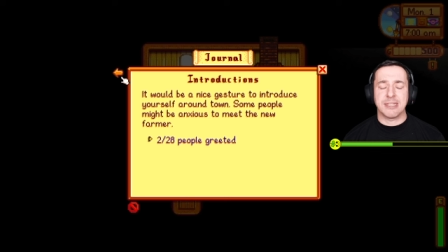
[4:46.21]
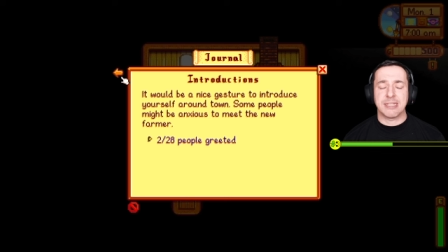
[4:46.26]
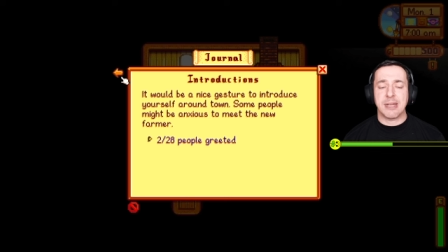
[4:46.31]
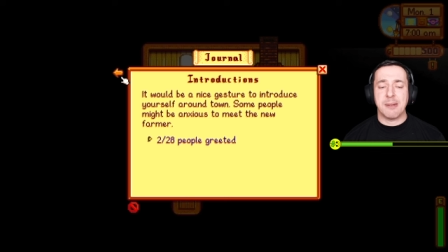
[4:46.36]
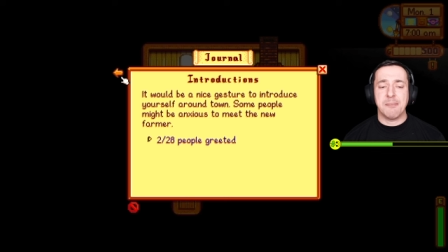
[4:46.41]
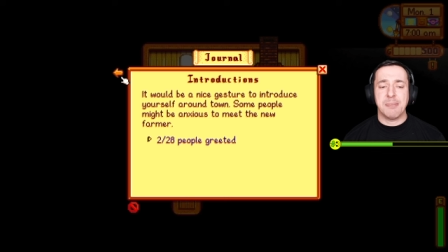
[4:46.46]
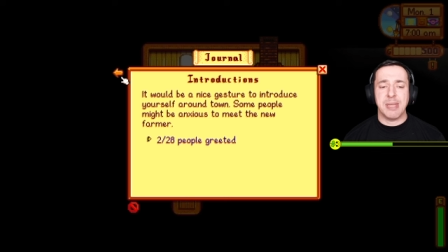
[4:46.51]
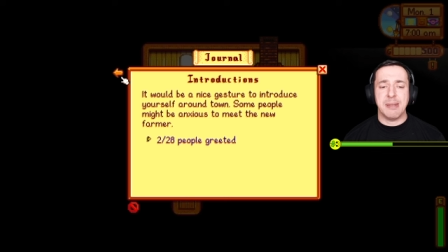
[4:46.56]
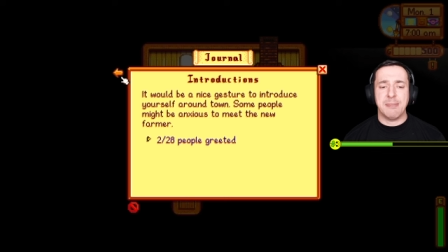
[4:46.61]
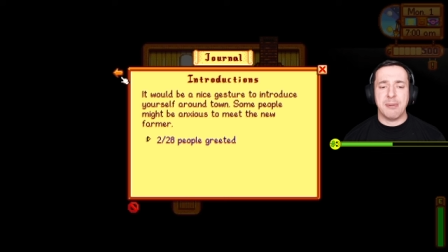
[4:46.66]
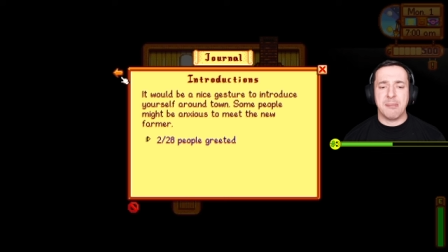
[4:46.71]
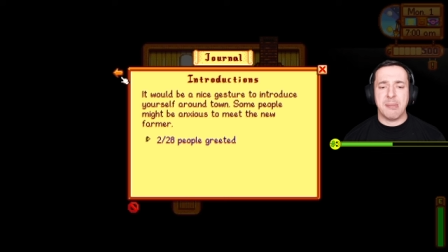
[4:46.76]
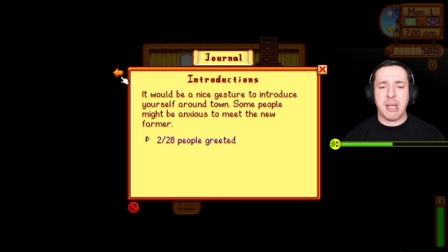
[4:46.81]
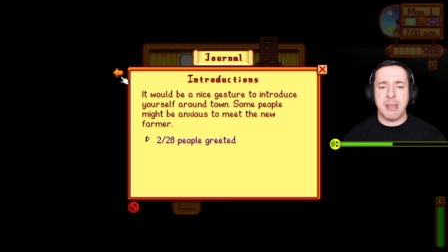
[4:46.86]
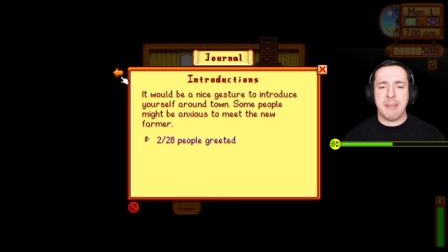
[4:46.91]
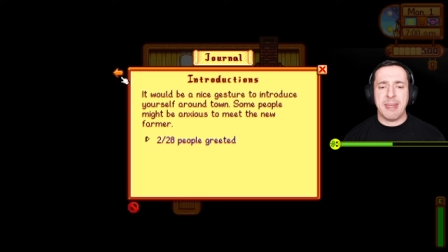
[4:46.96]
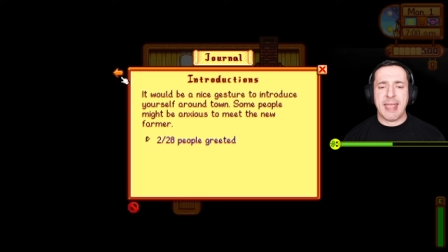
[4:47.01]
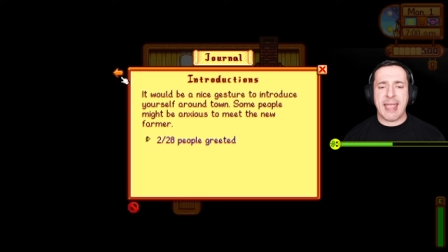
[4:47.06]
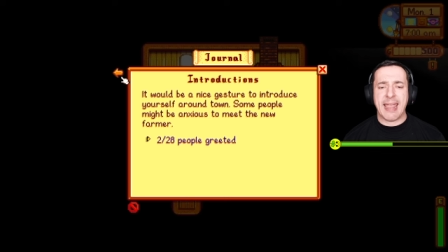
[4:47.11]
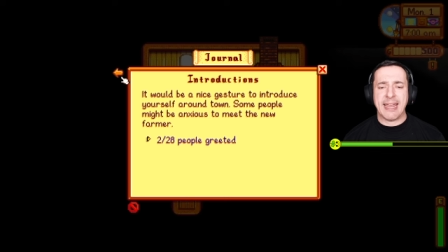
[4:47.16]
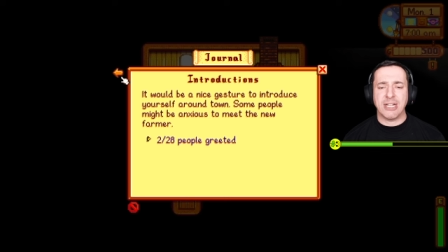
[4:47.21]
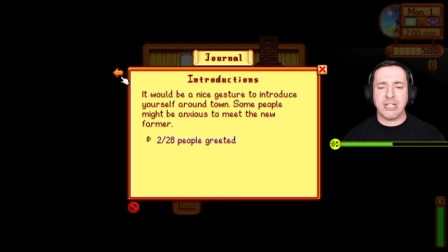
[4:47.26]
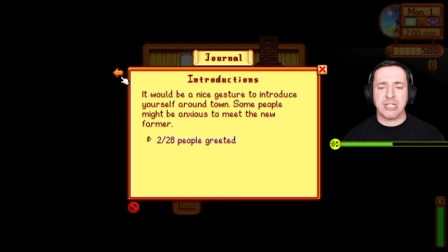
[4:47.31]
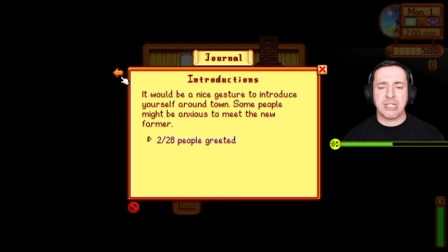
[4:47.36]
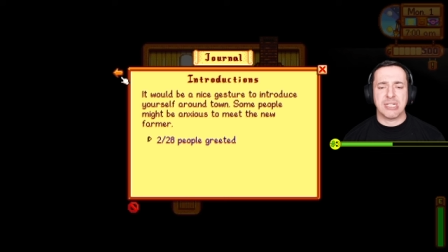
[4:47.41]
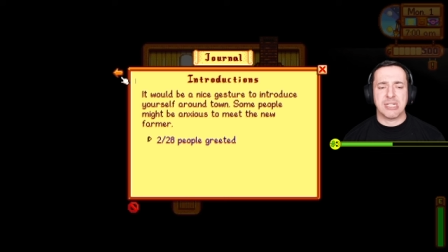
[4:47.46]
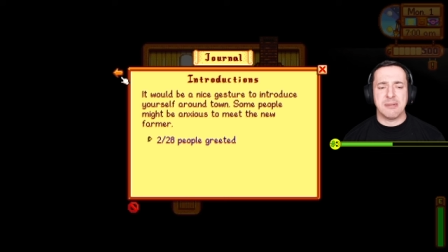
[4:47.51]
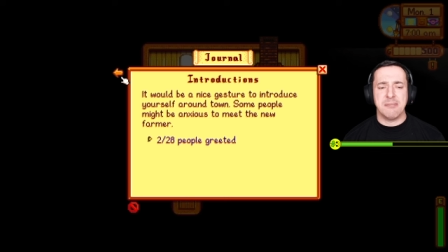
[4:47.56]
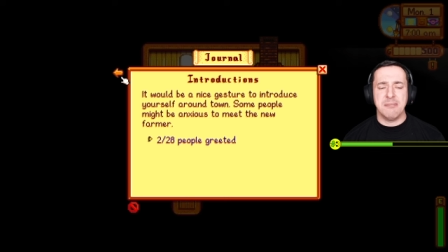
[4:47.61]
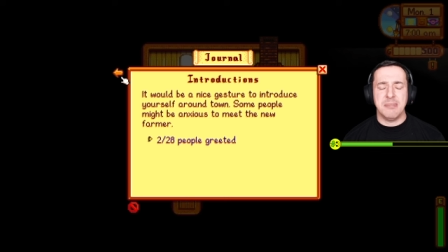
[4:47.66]
Some people might be
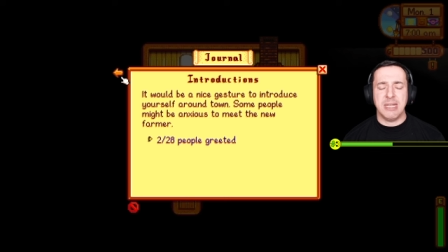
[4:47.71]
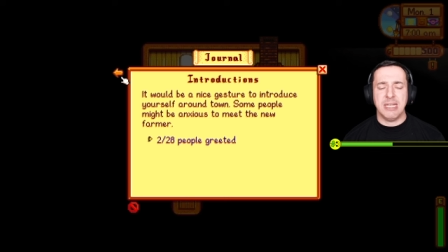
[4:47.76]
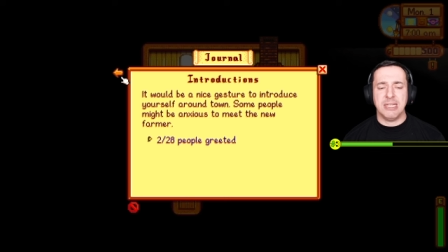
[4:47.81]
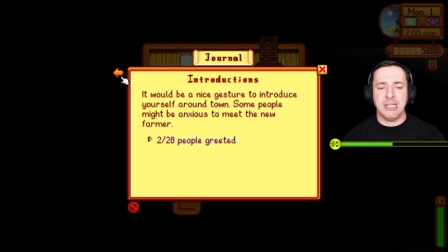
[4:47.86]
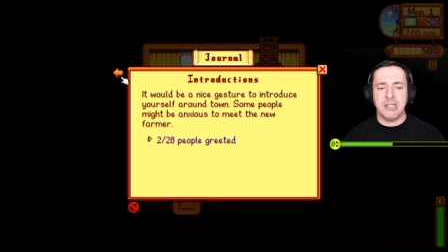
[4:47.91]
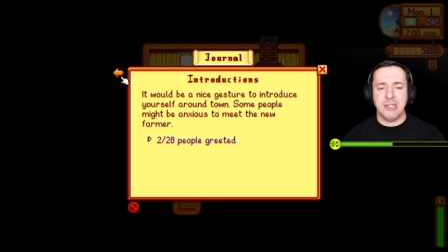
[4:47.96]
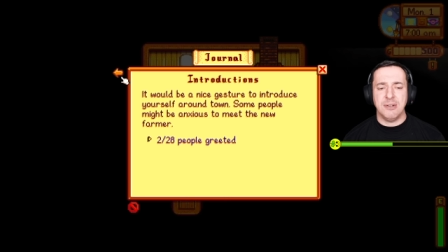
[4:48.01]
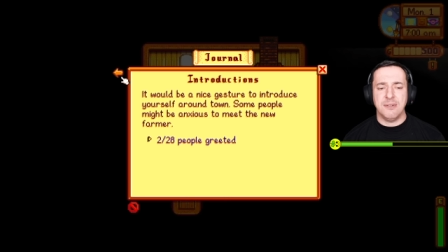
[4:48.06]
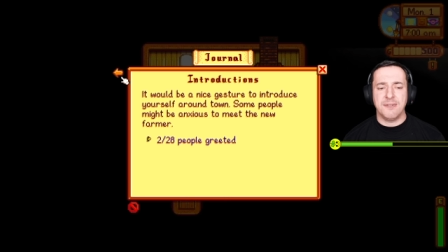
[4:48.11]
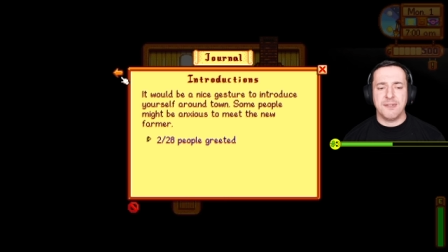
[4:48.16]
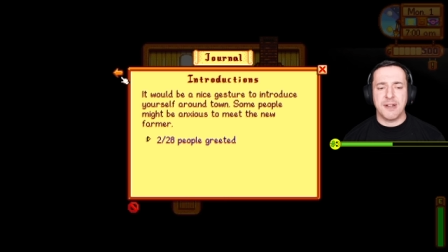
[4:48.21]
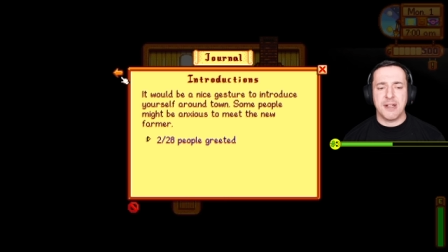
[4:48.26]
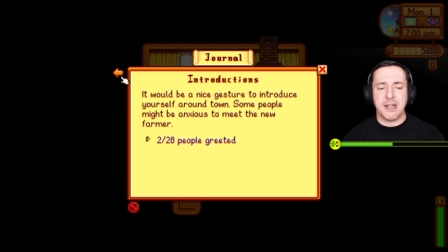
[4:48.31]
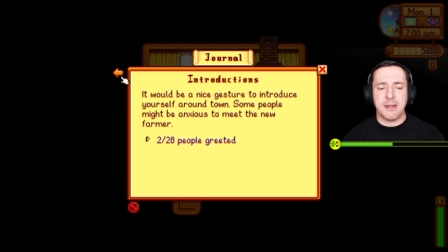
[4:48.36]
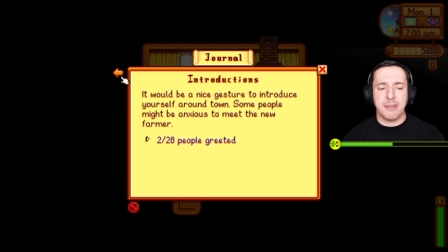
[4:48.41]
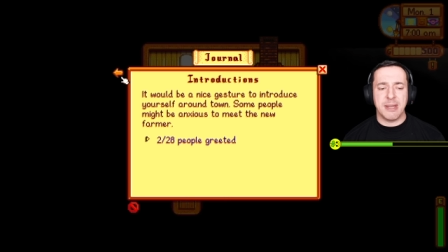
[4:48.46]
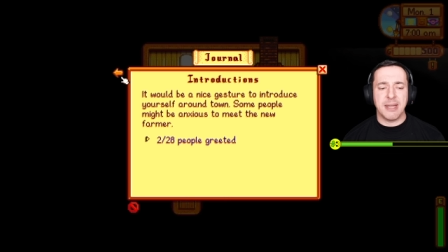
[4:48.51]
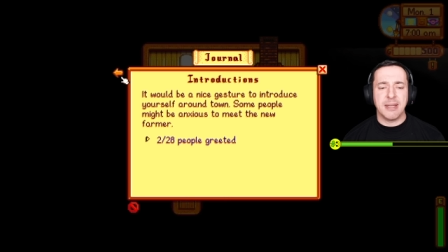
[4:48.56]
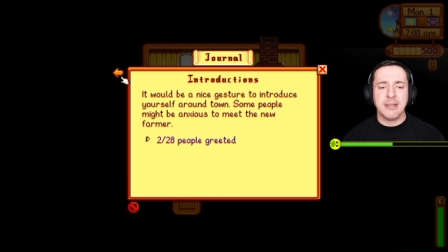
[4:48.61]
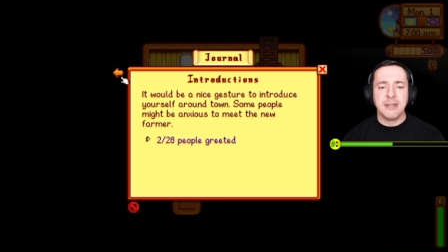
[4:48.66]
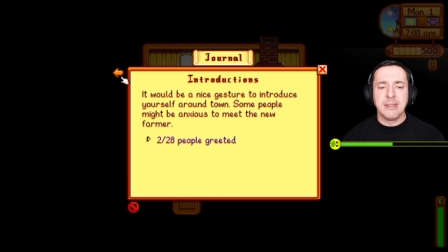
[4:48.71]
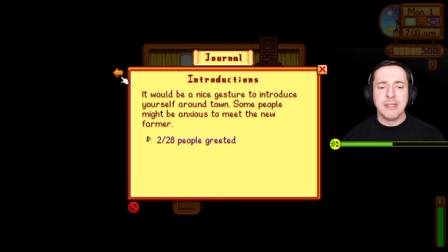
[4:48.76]
anxious to meet the new farmer.